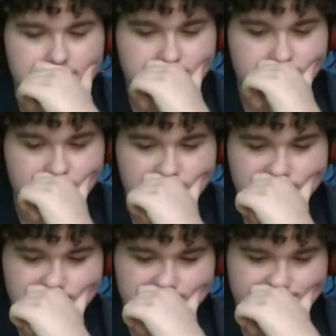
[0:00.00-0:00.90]

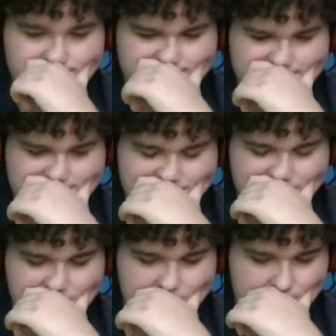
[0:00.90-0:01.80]

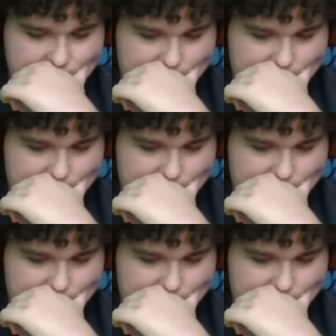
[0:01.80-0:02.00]
(silence)